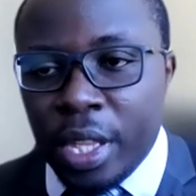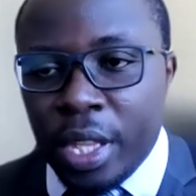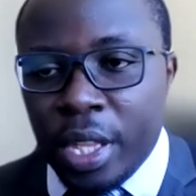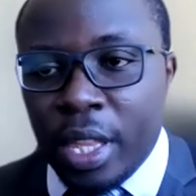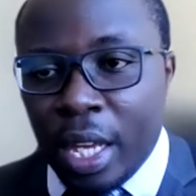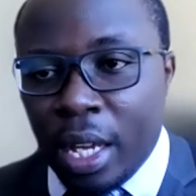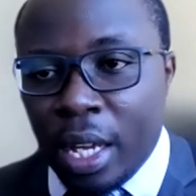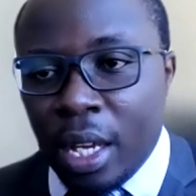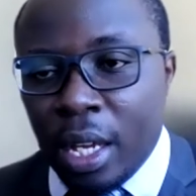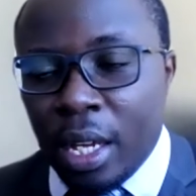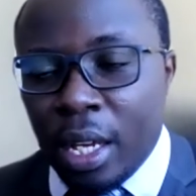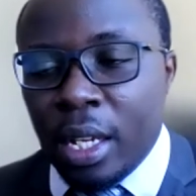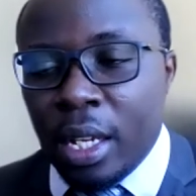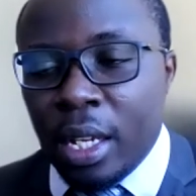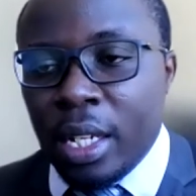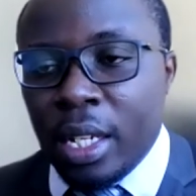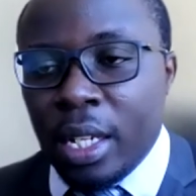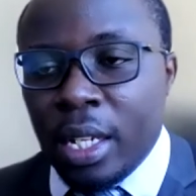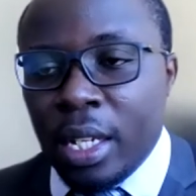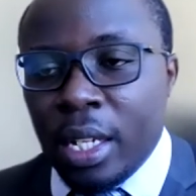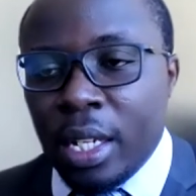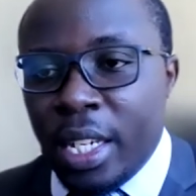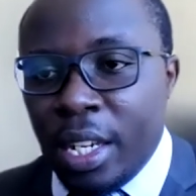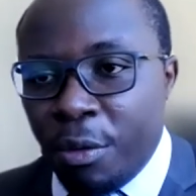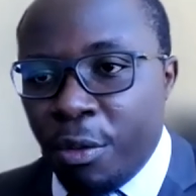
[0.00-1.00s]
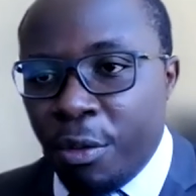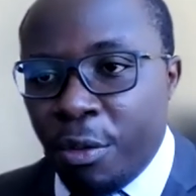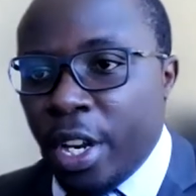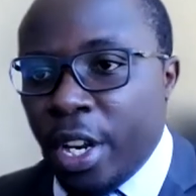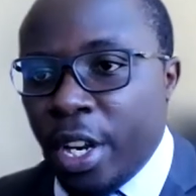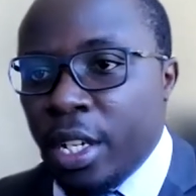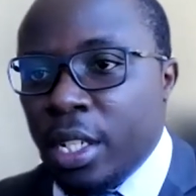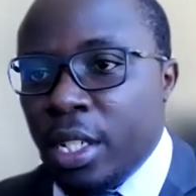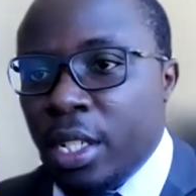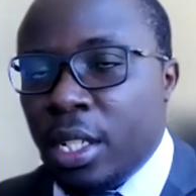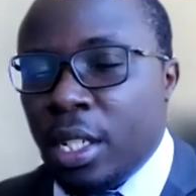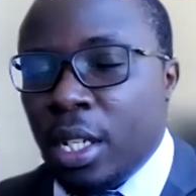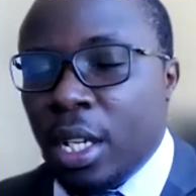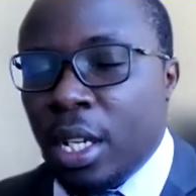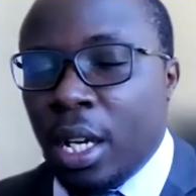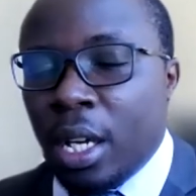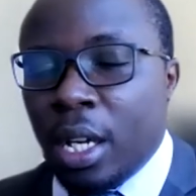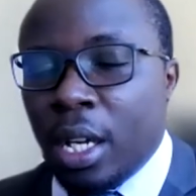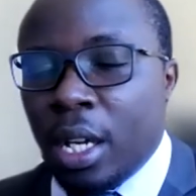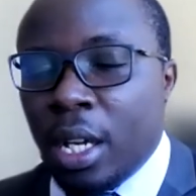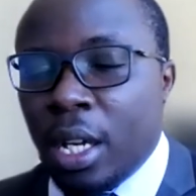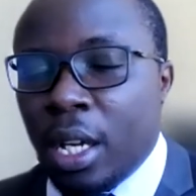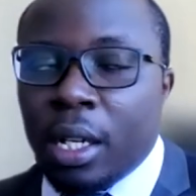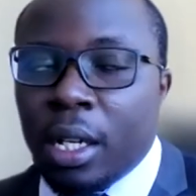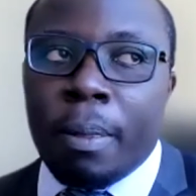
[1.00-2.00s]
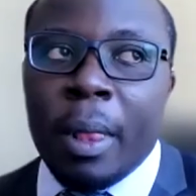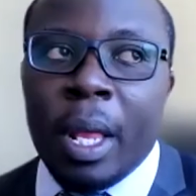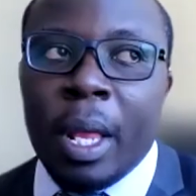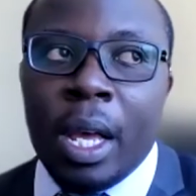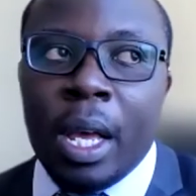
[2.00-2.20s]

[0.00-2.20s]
with different